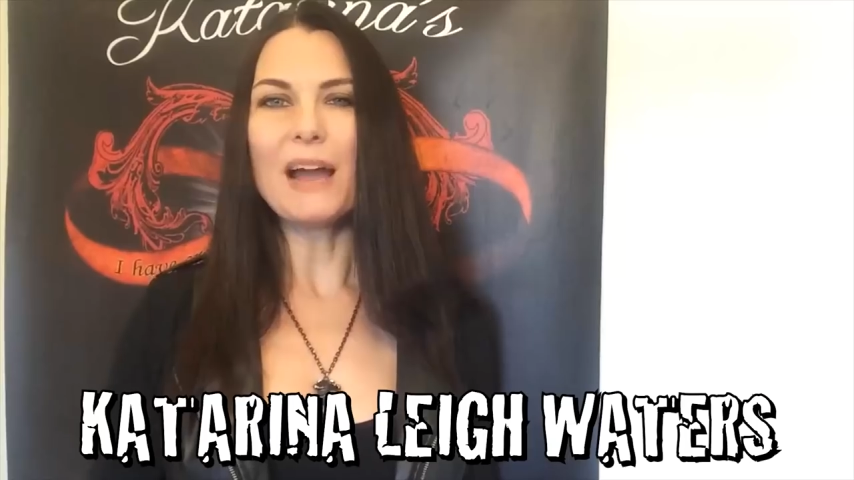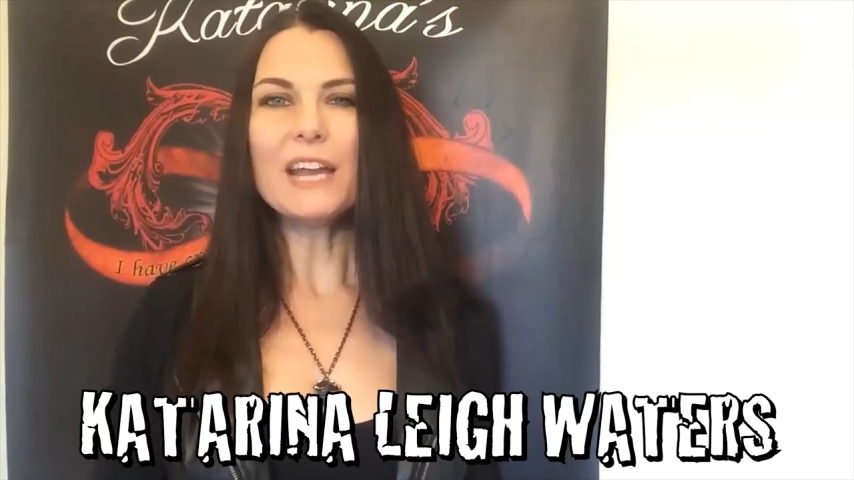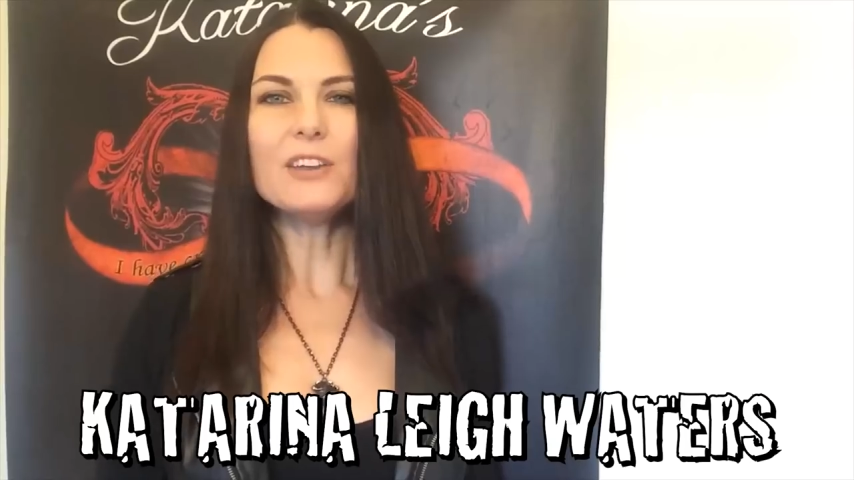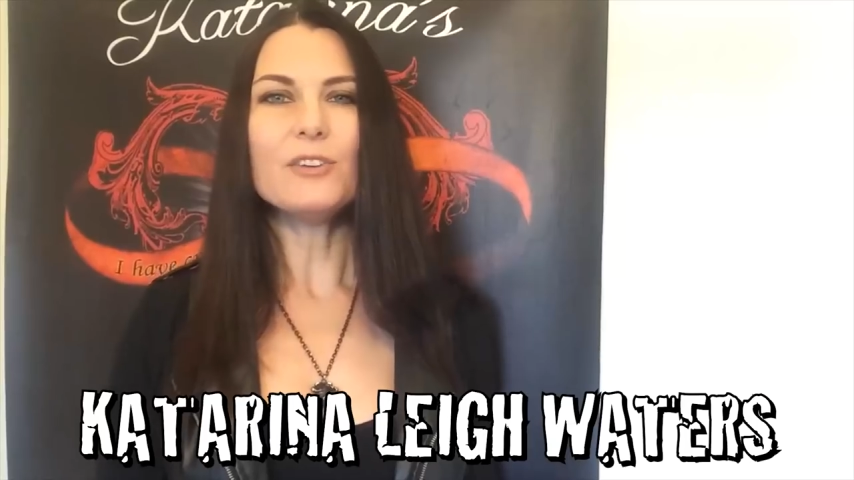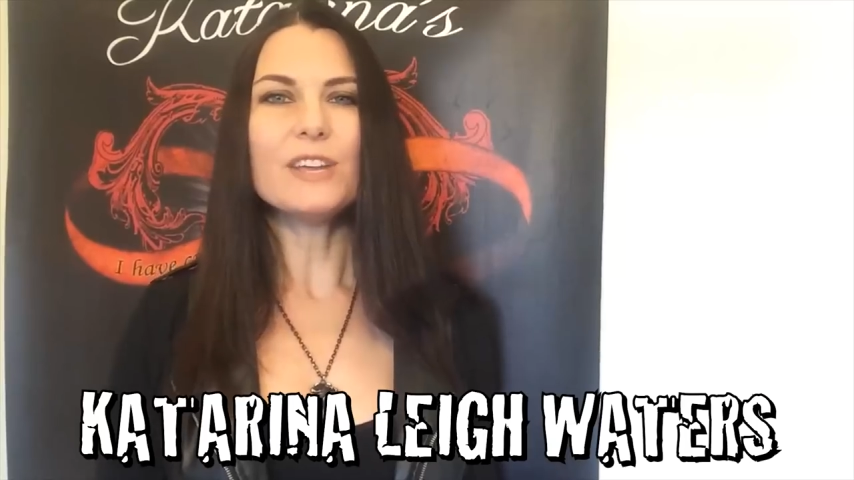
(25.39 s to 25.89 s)

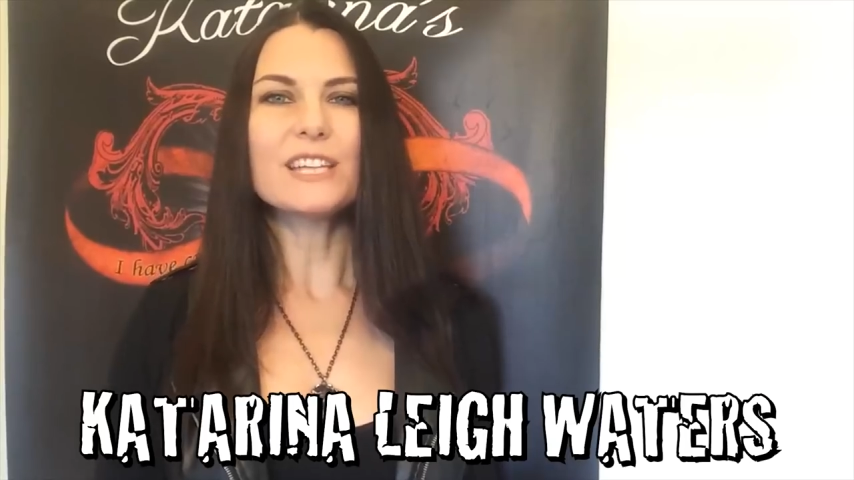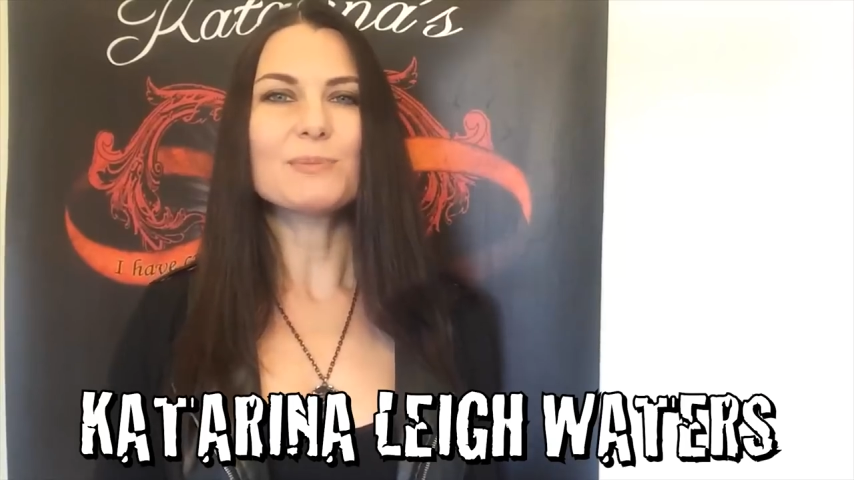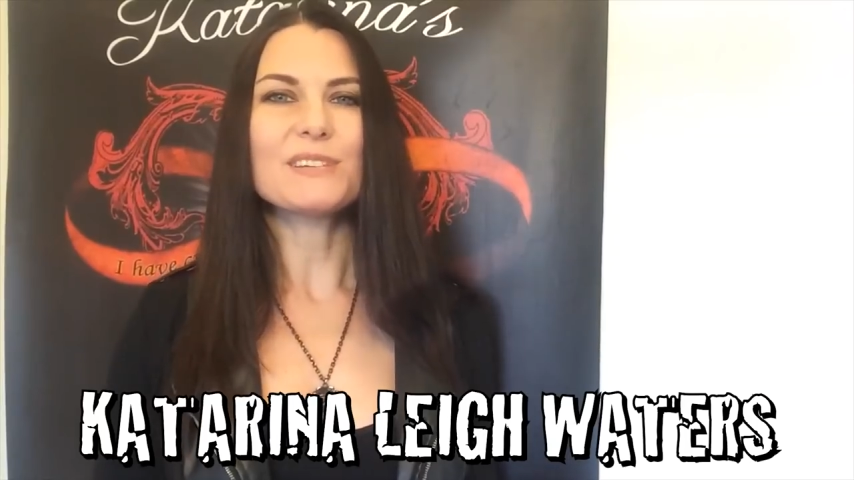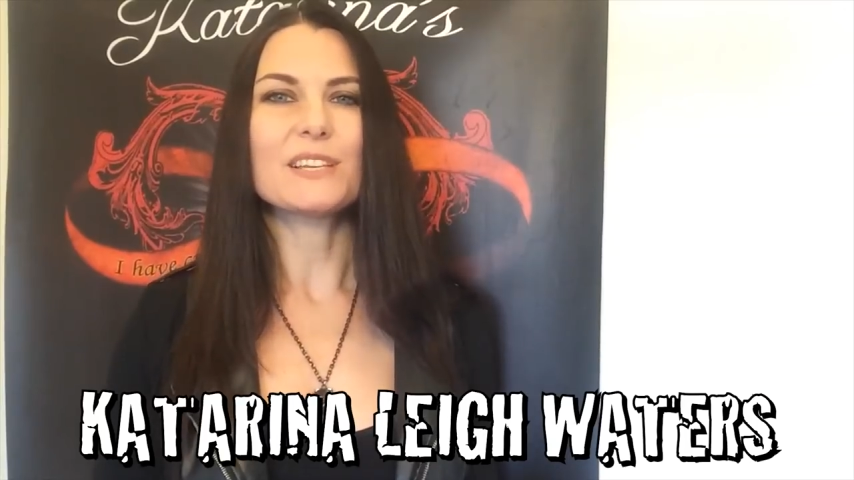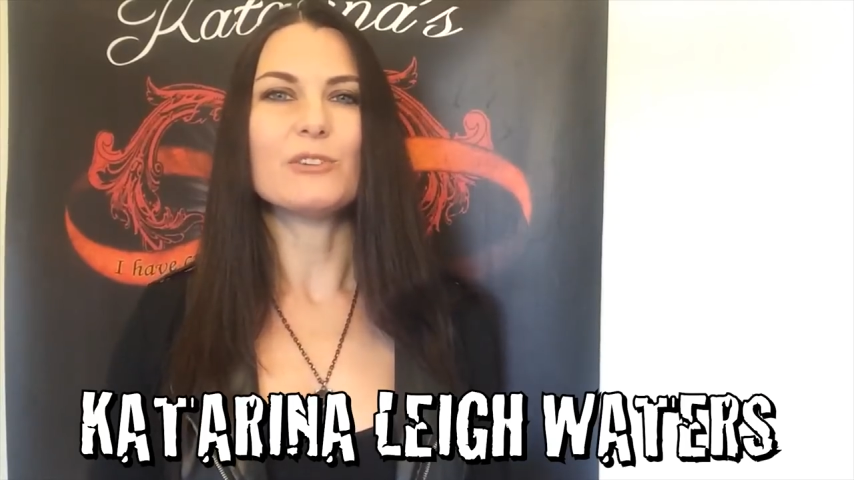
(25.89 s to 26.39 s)
My New
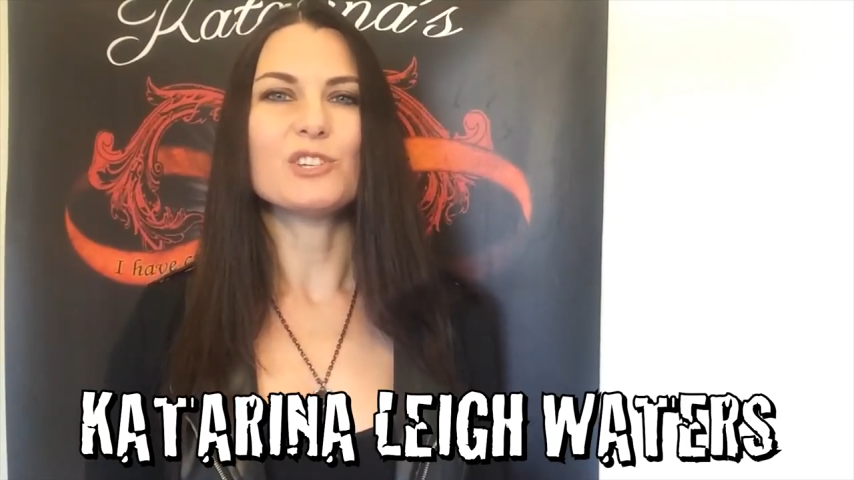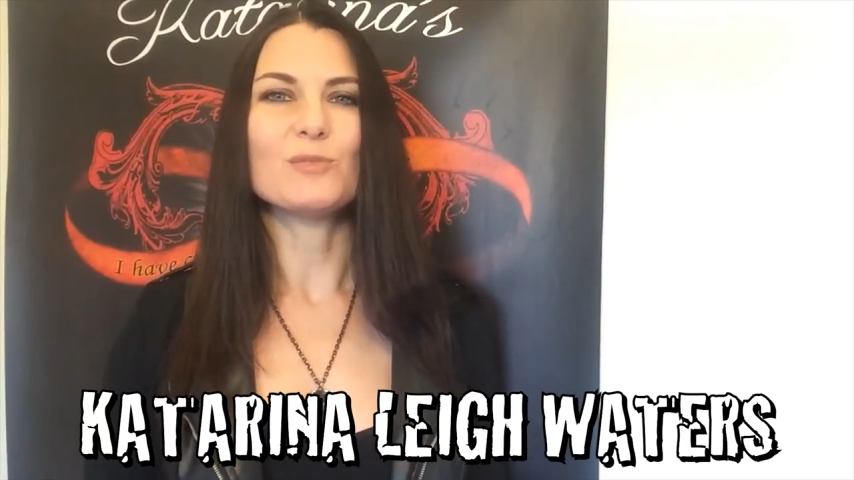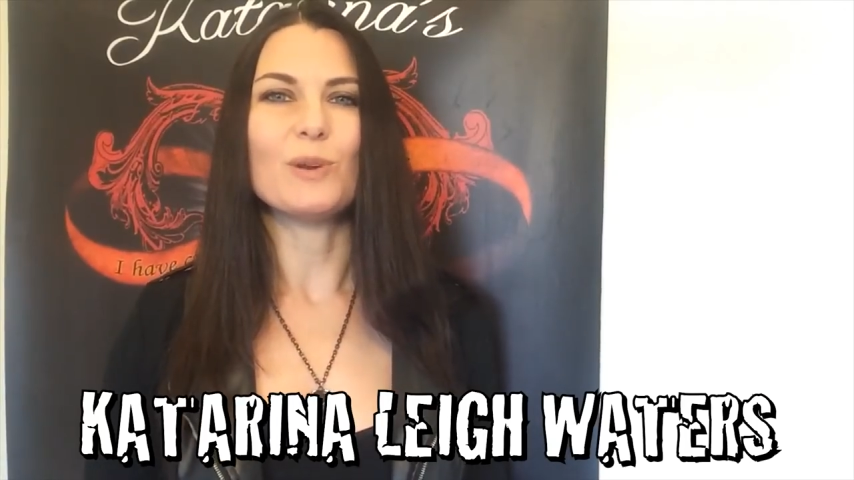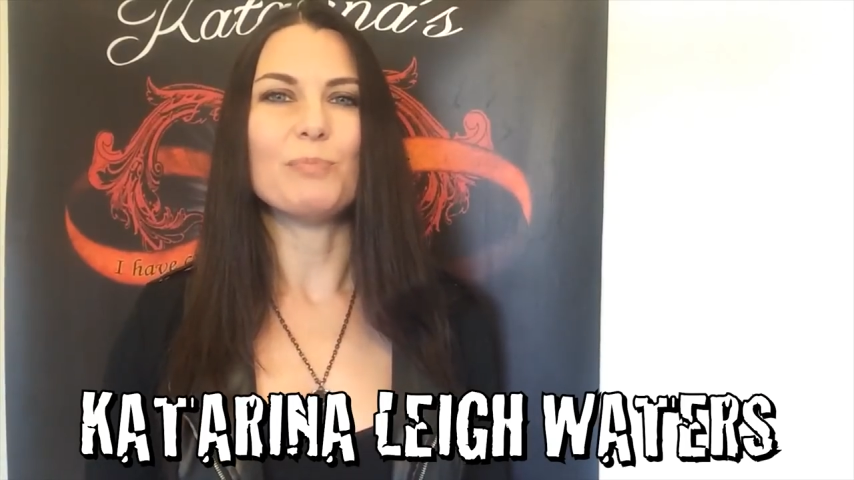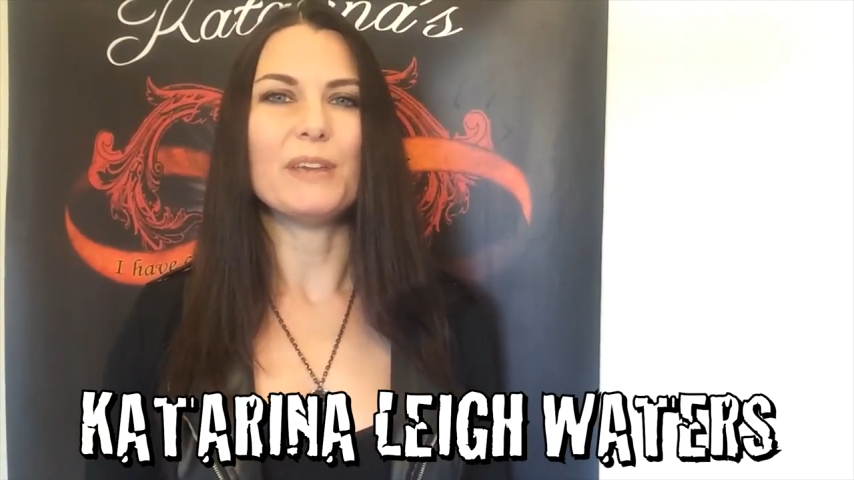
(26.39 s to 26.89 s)
Year's
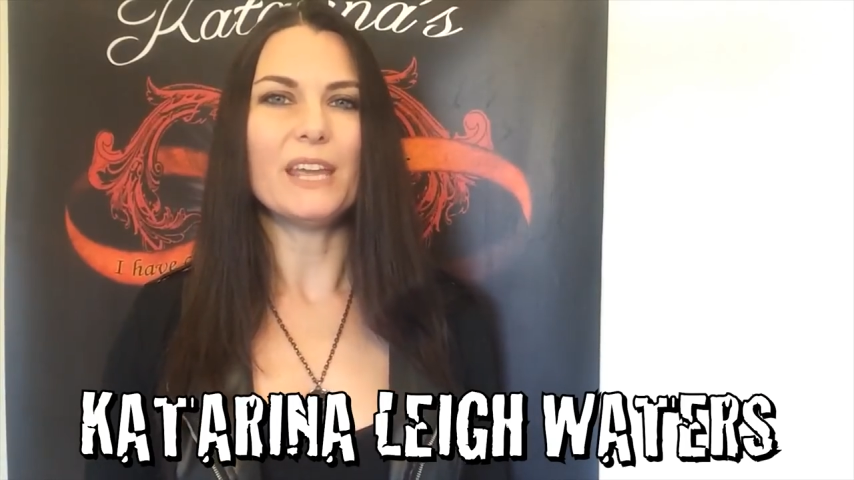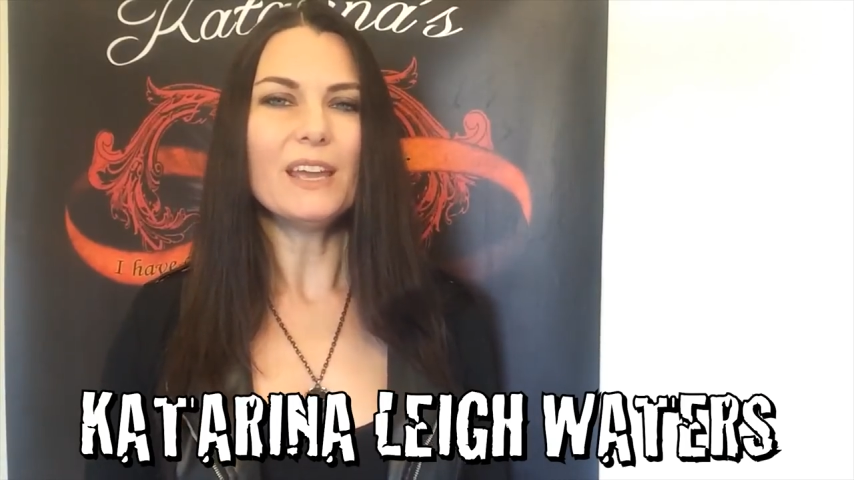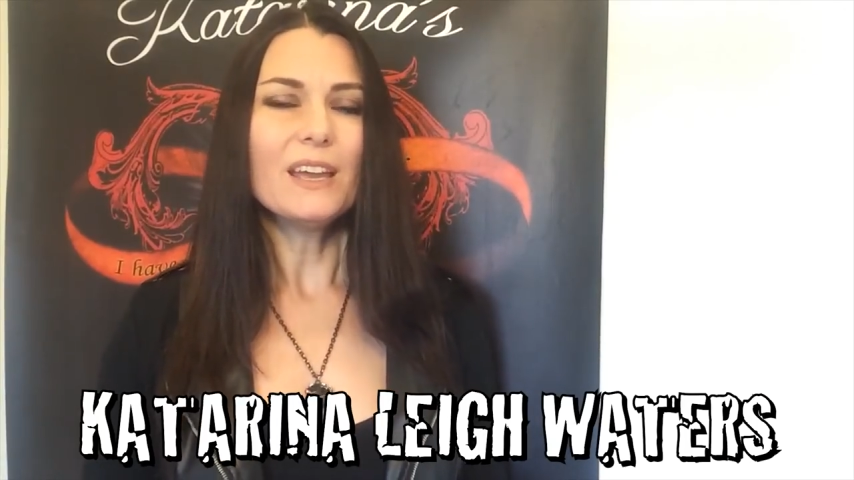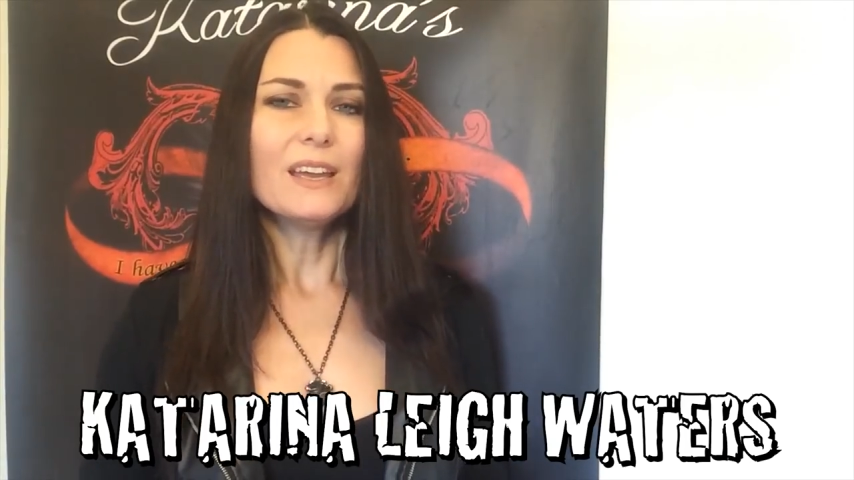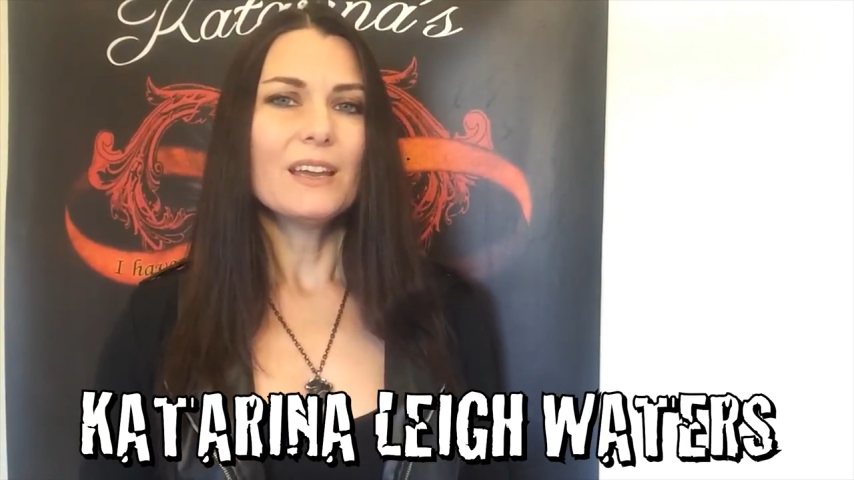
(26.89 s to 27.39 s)
resolution would be,